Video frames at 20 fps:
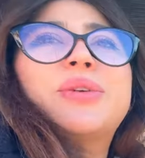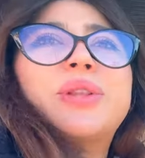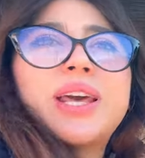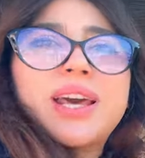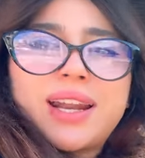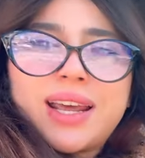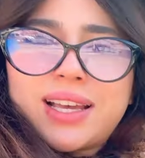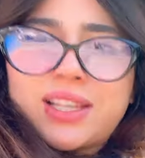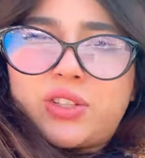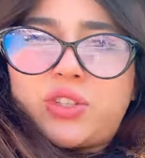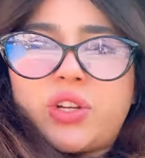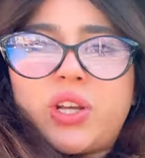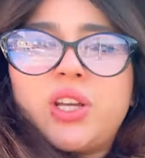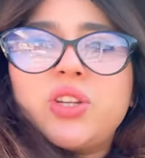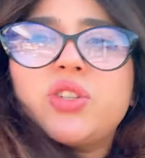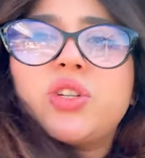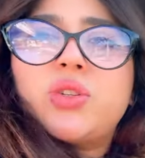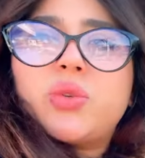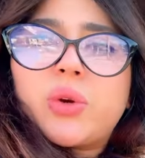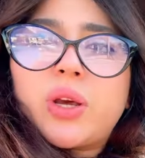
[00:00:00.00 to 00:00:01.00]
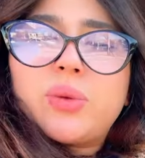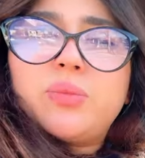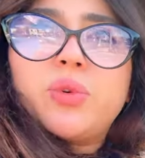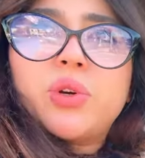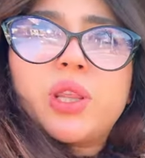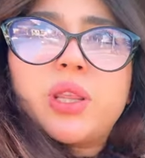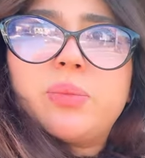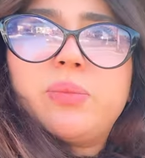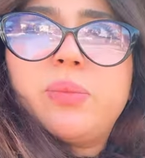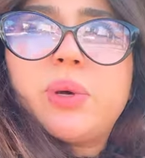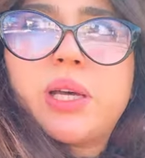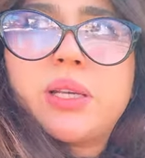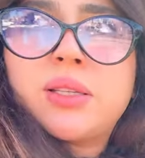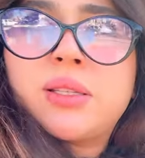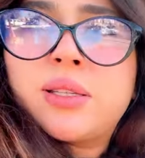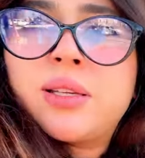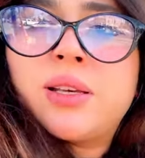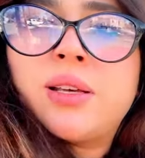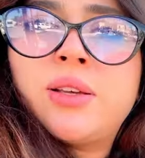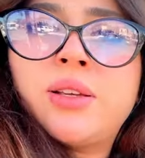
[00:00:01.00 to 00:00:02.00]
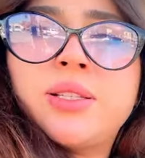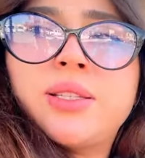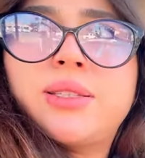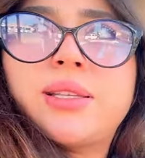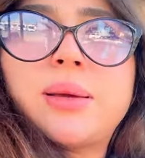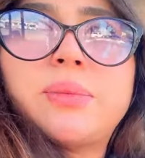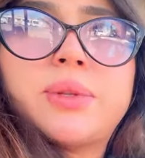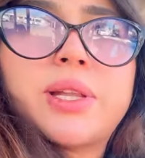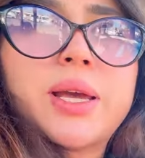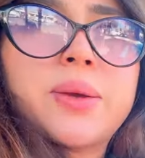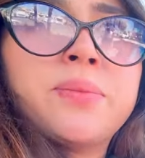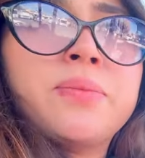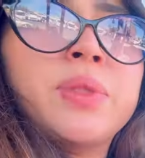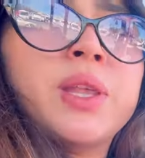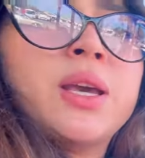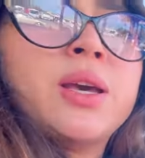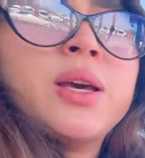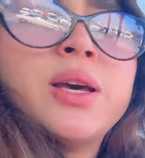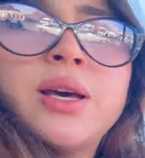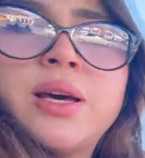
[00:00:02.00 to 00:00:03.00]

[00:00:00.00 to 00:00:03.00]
so they are exchange and you can book the bus same time